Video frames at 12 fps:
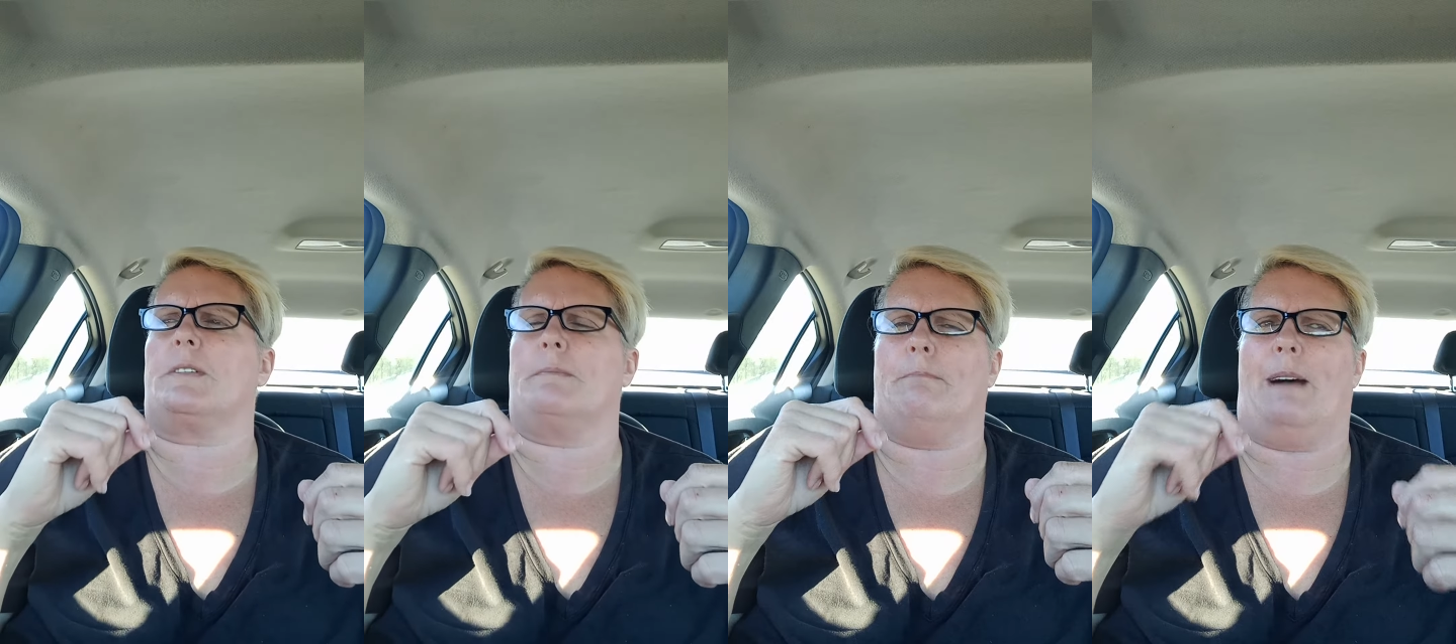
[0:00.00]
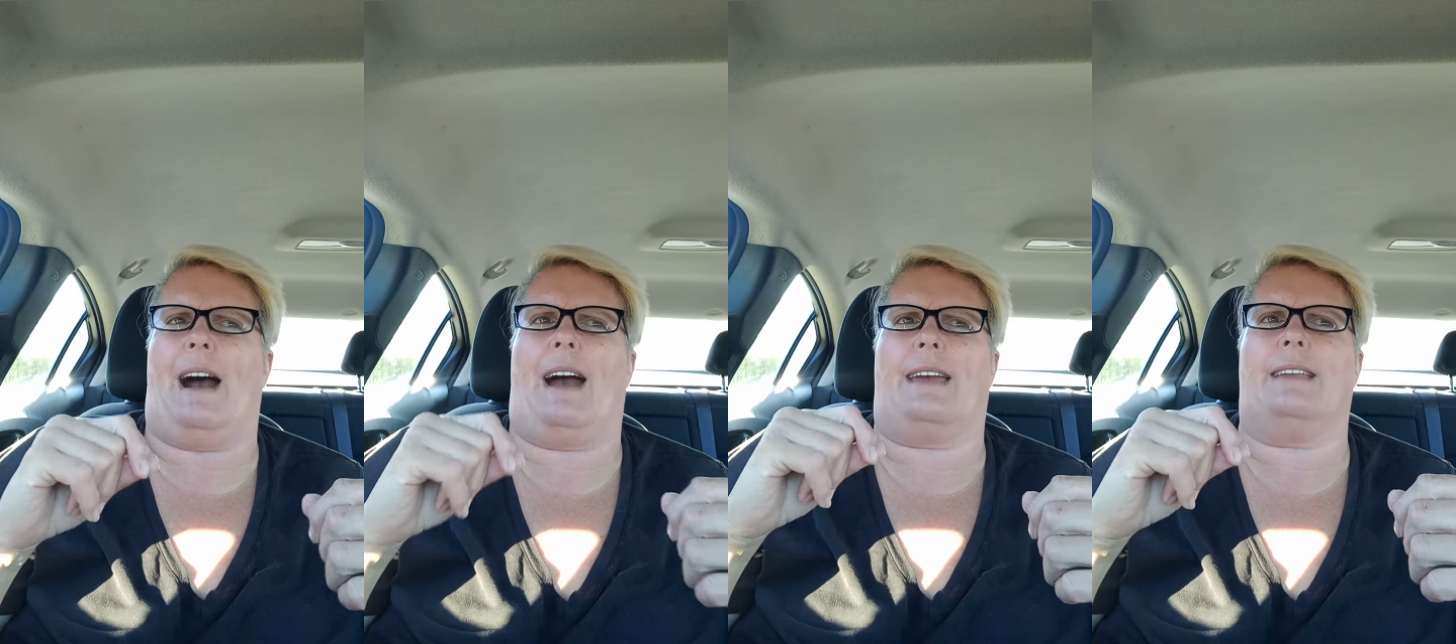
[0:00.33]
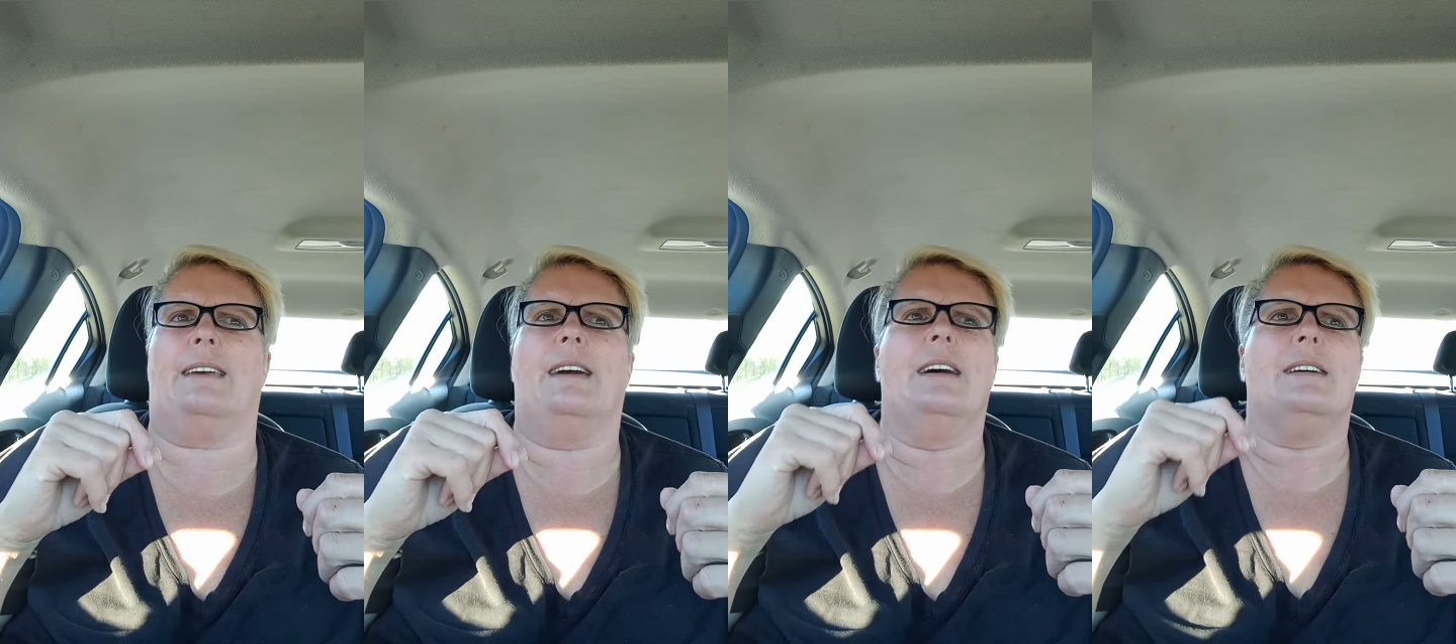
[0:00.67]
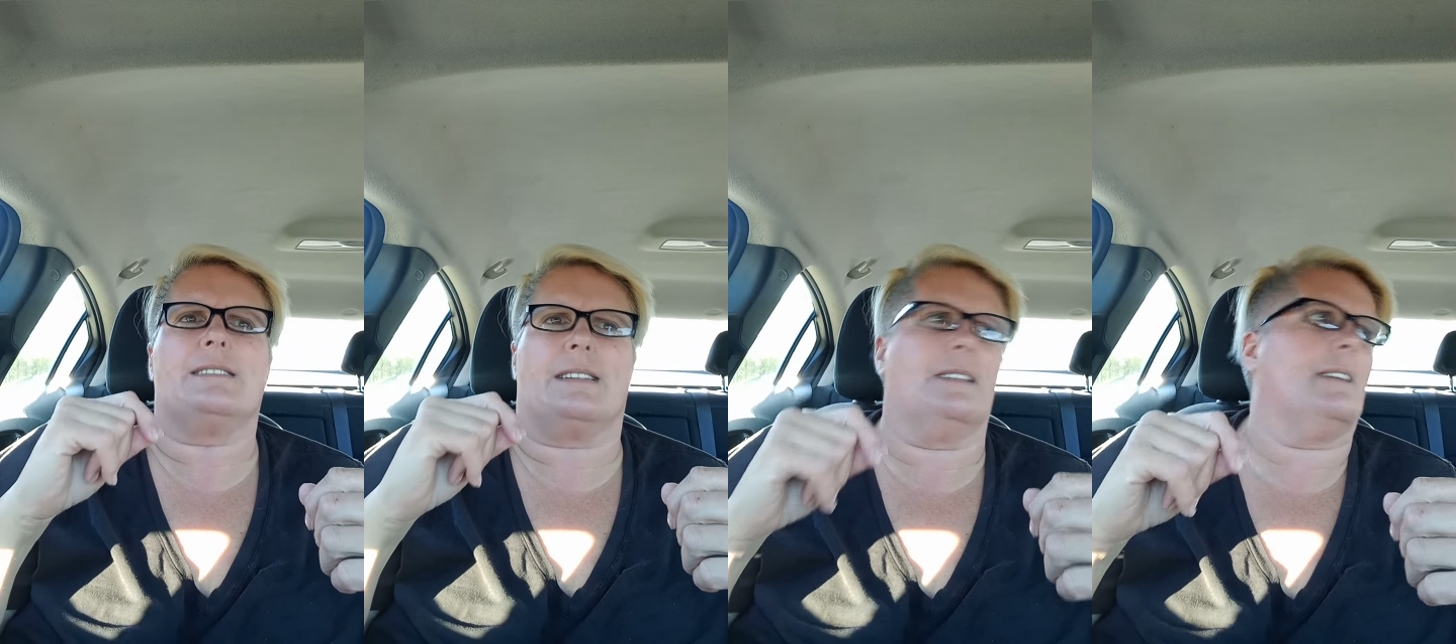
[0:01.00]
mind
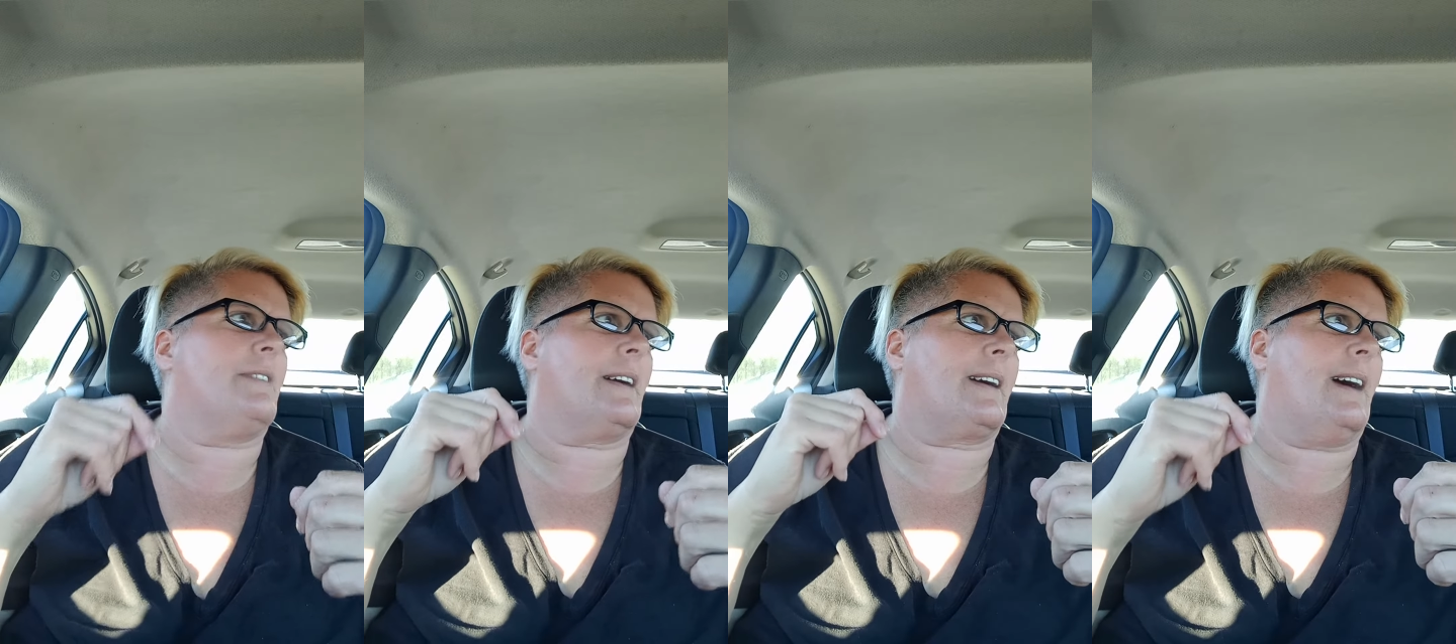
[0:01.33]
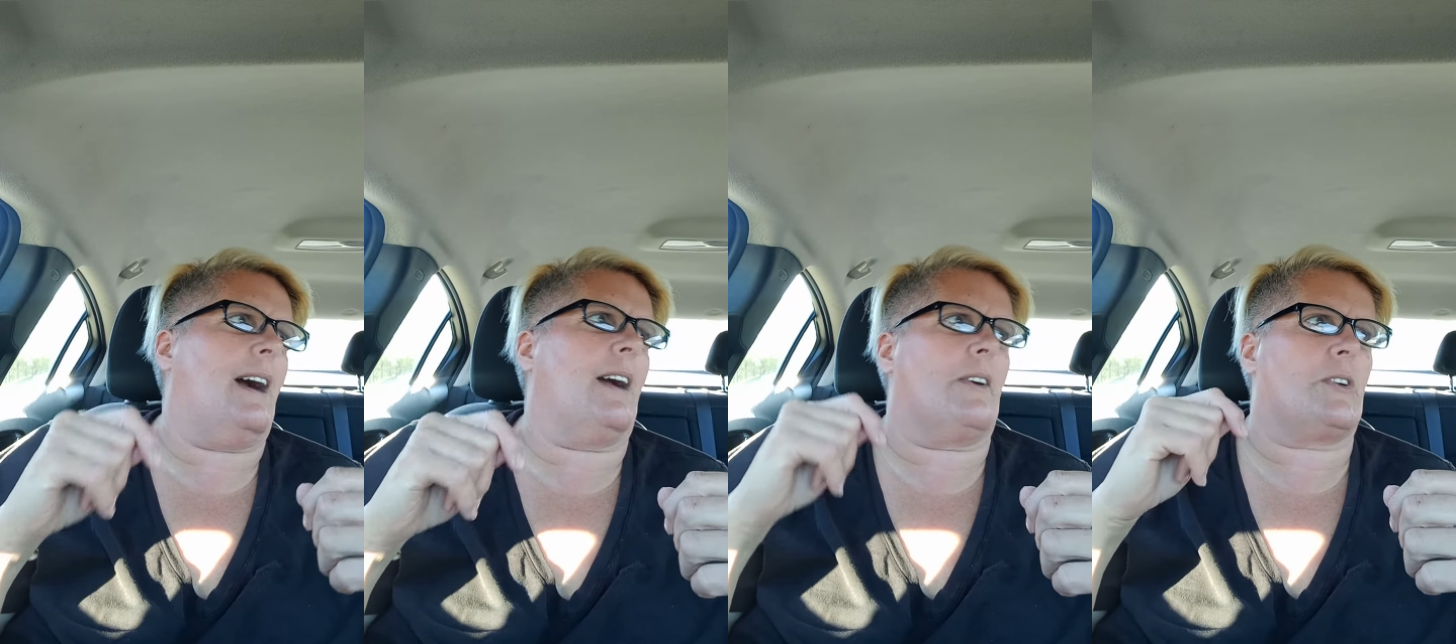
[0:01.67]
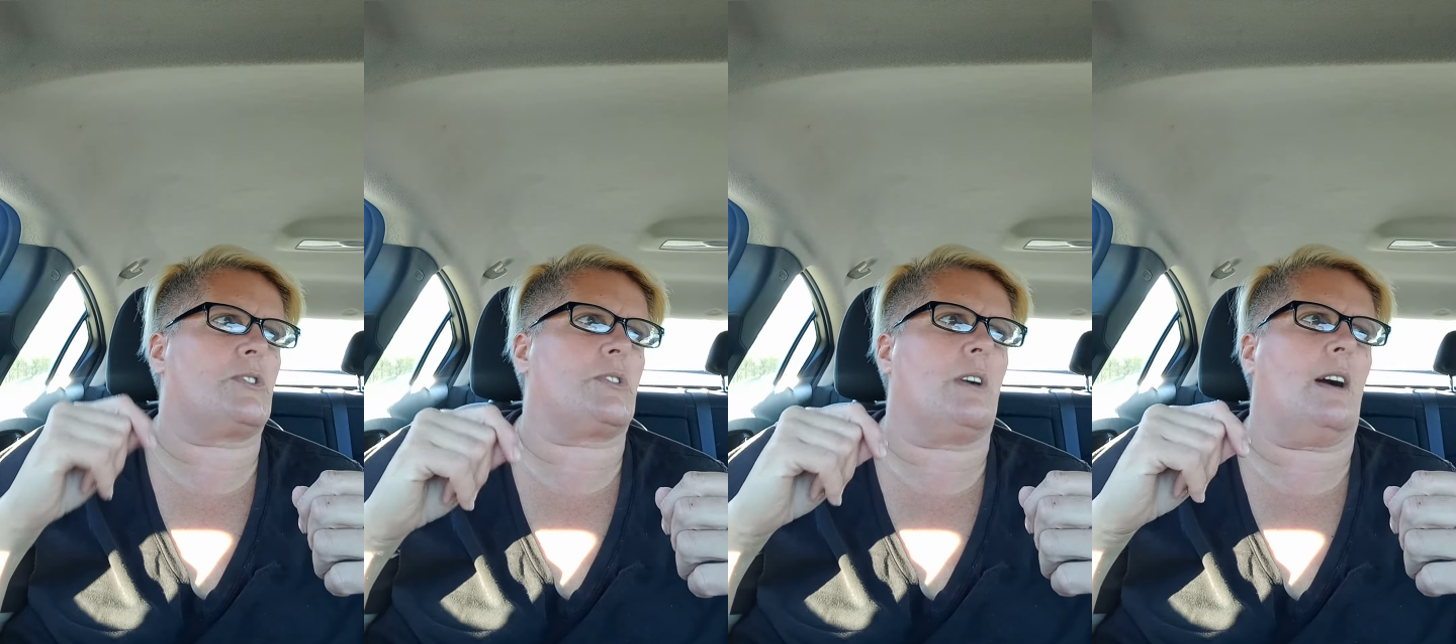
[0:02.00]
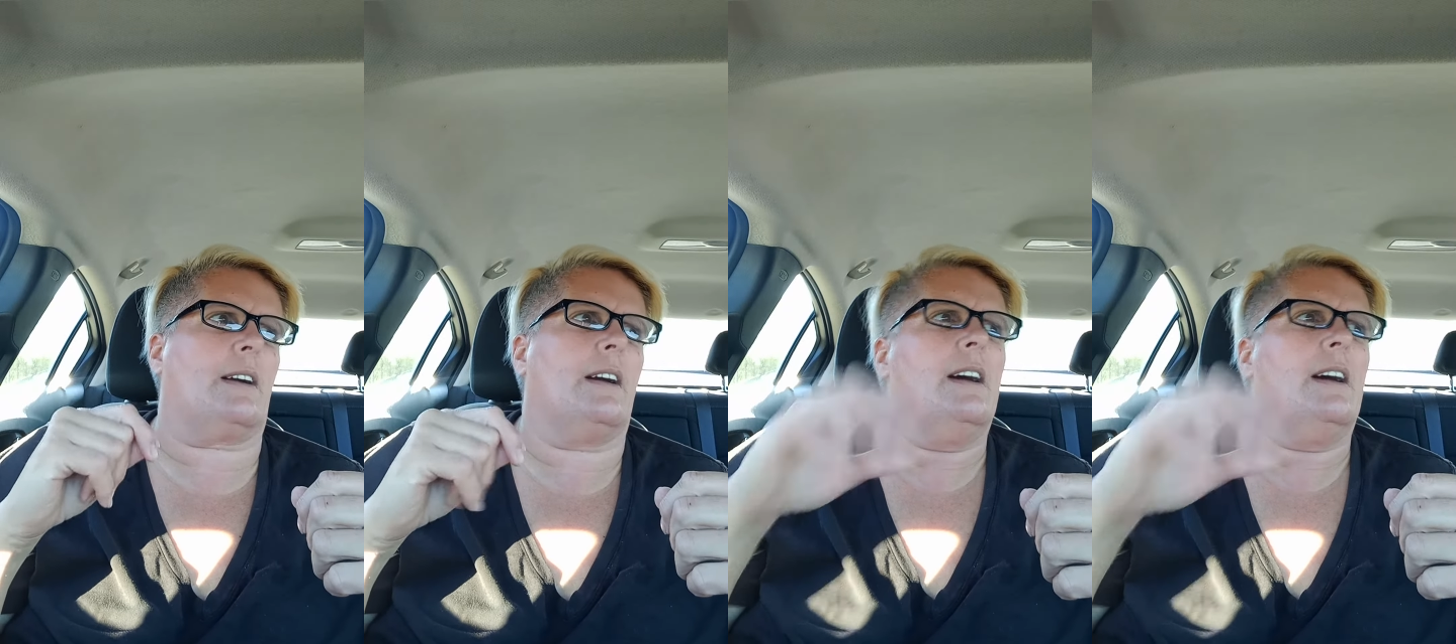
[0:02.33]
to live a car or truck?